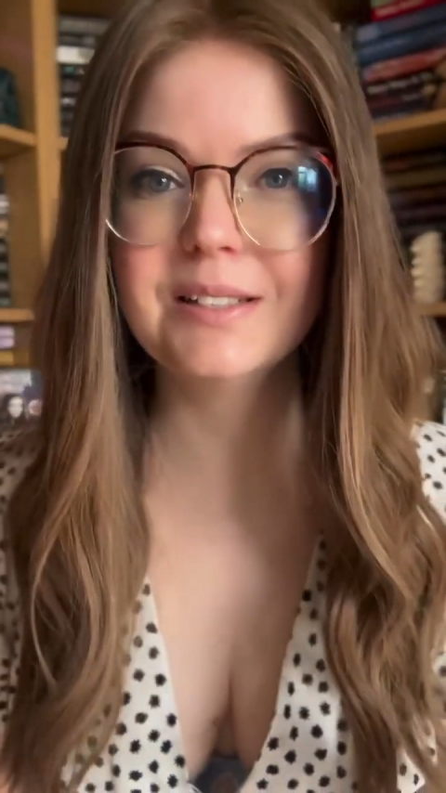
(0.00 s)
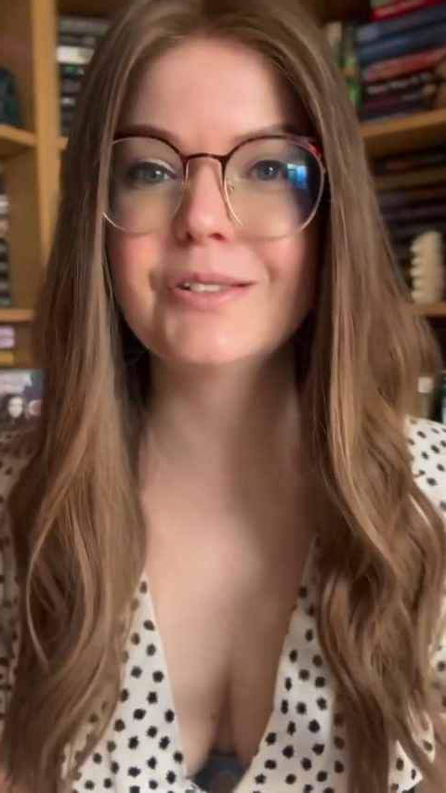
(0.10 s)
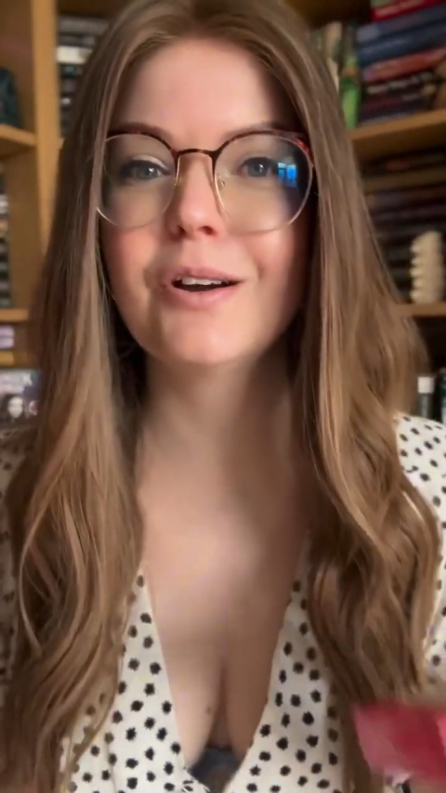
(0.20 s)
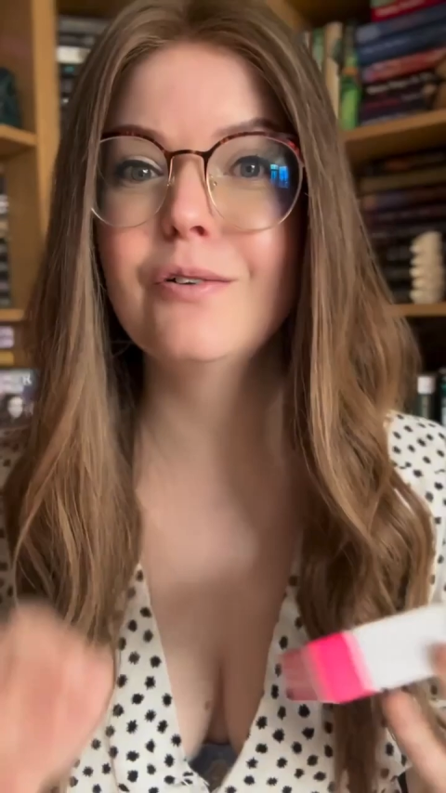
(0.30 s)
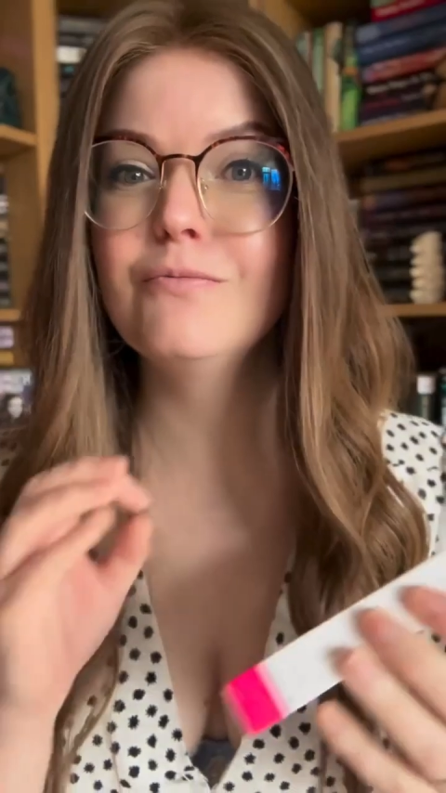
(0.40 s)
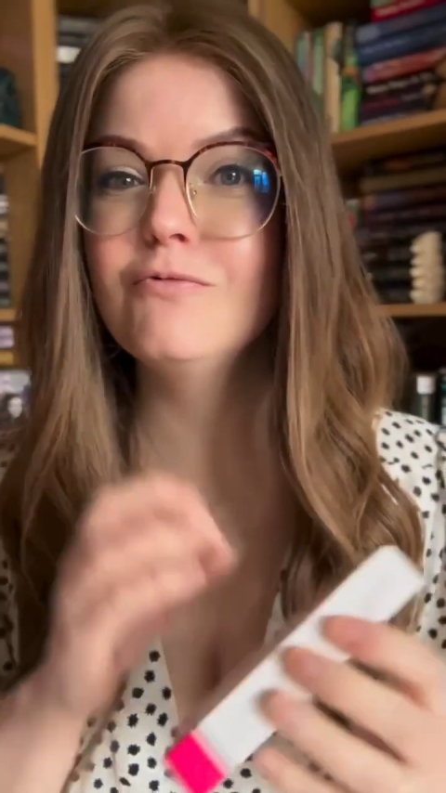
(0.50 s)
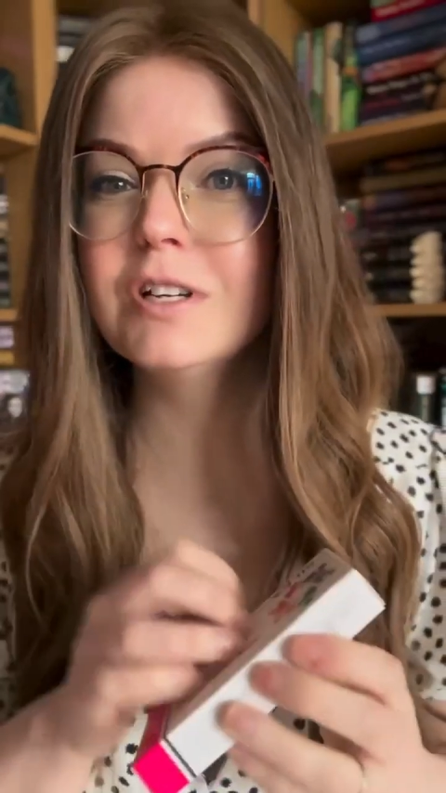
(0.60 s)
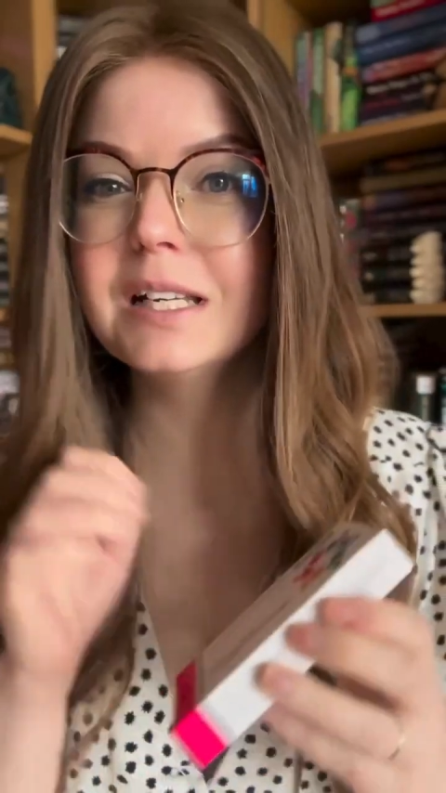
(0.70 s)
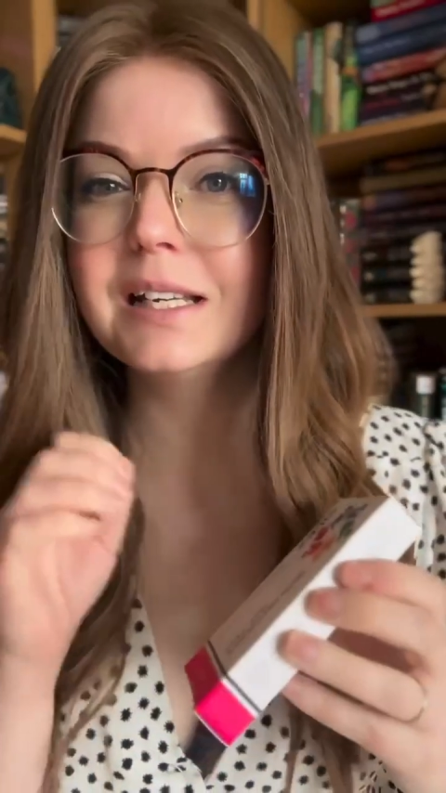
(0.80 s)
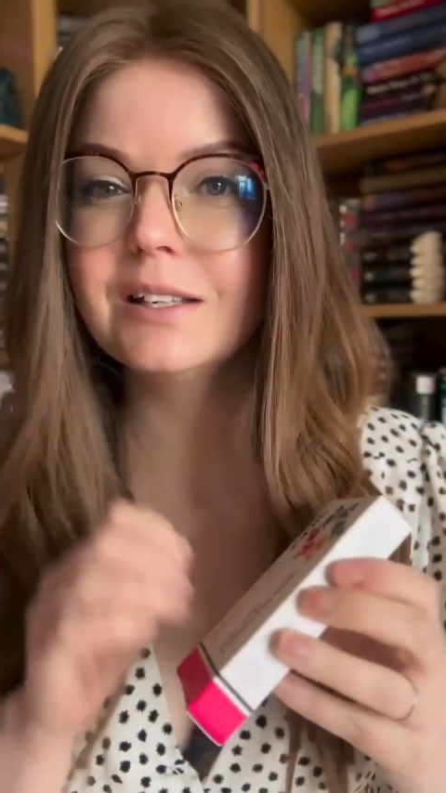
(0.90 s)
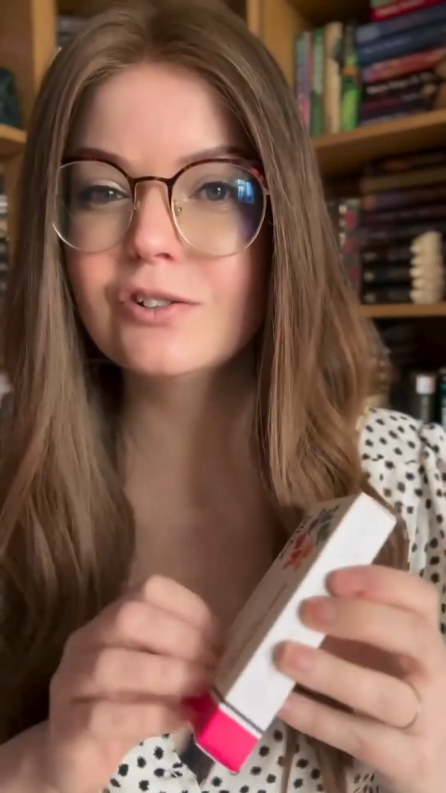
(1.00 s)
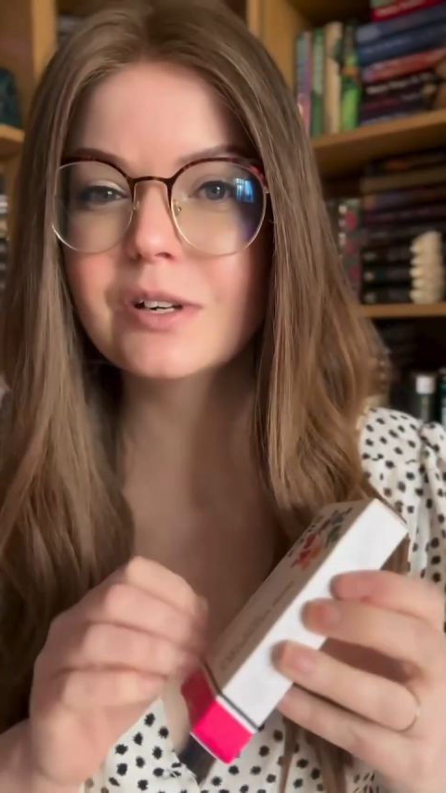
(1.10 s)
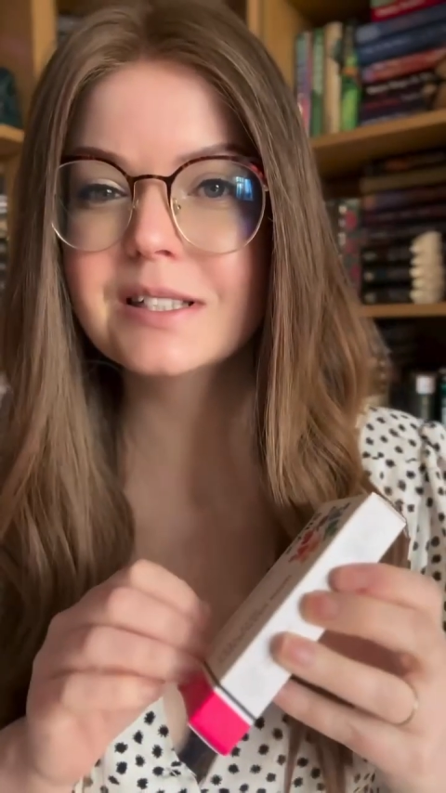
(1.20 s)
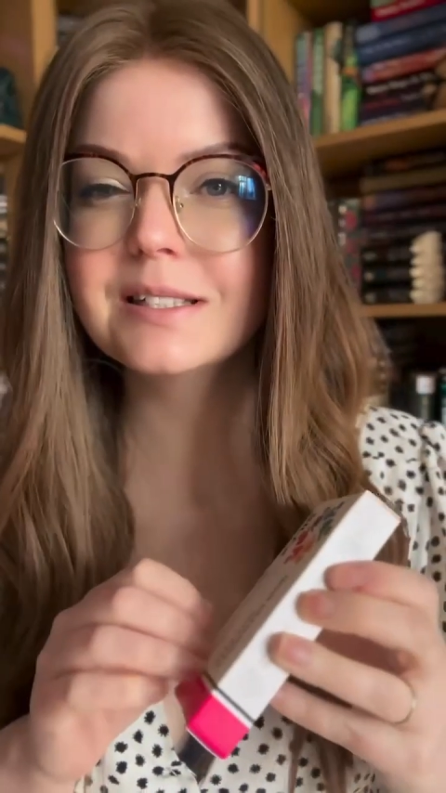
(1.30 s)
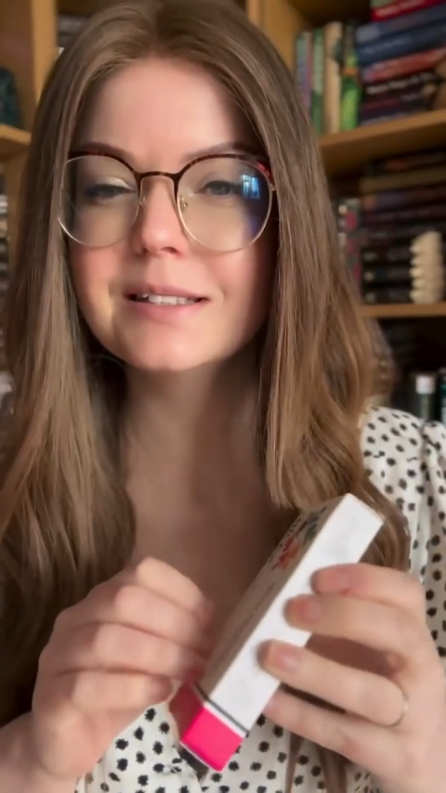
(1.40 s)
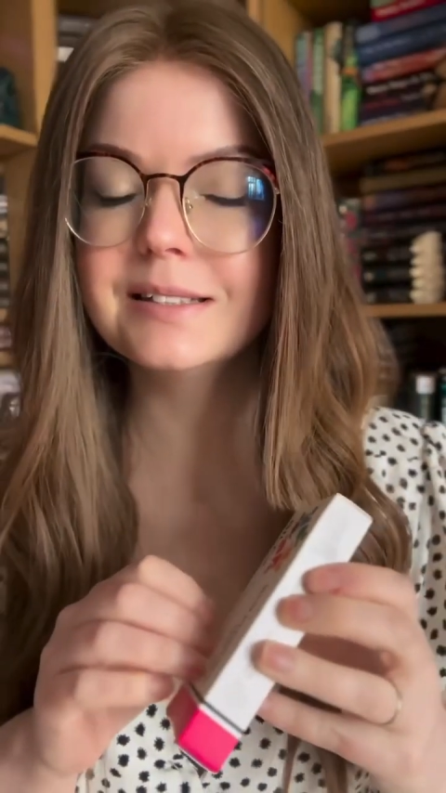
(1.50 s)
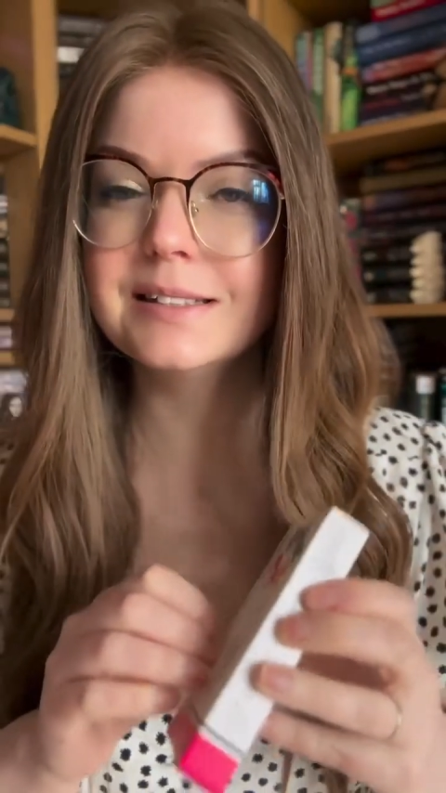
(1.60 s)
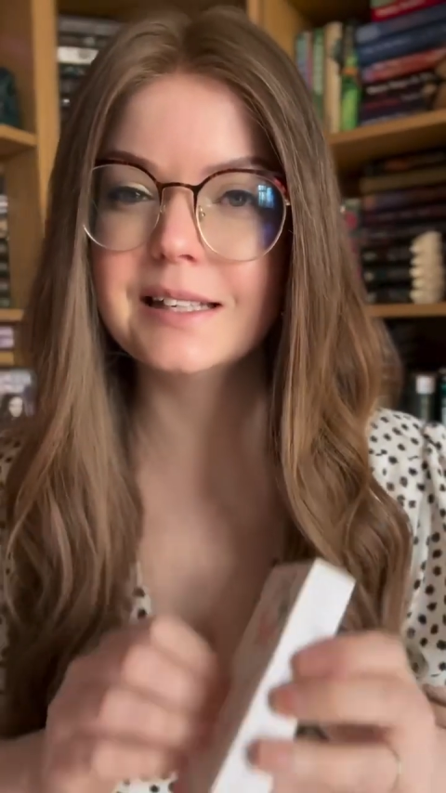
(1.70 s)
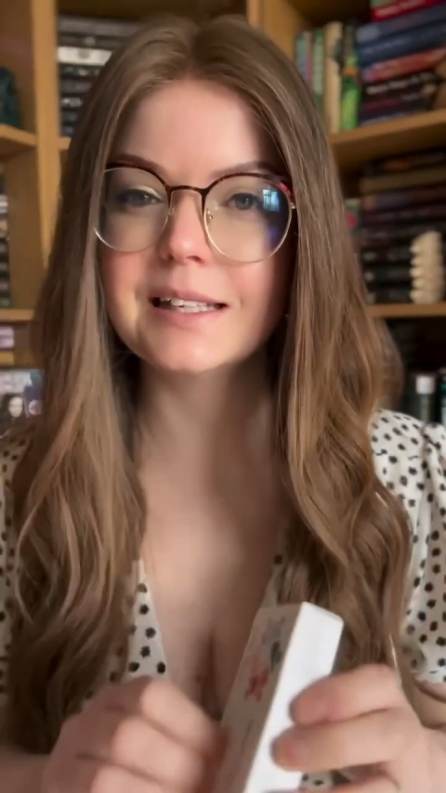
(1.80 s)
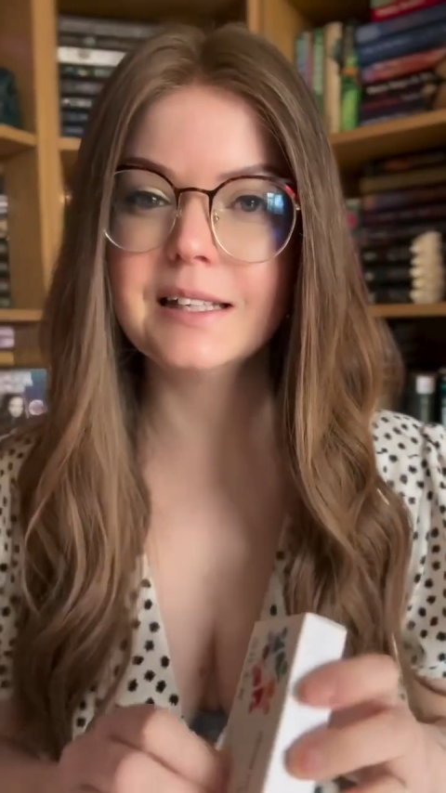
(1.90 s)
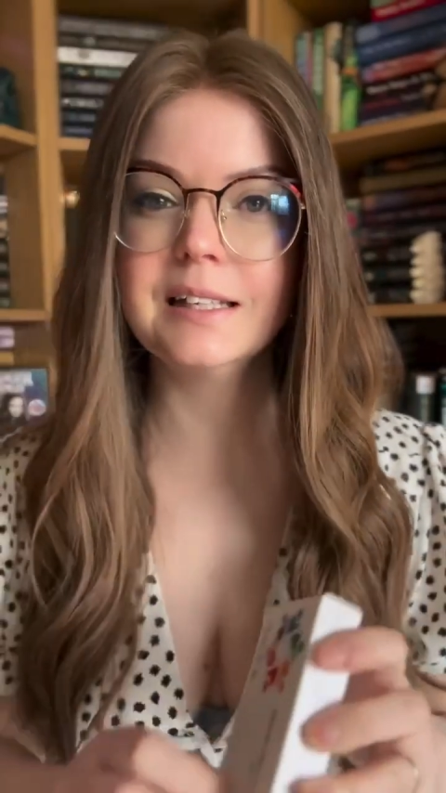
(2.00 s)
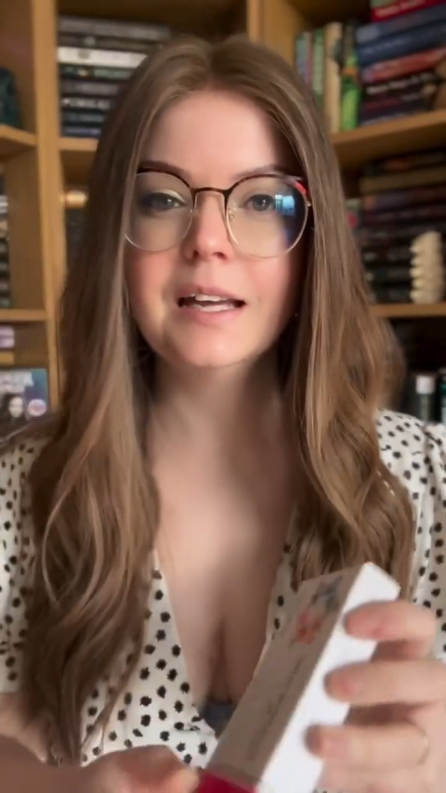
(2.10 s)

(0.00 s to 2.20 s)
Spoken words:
so I'm really interested to see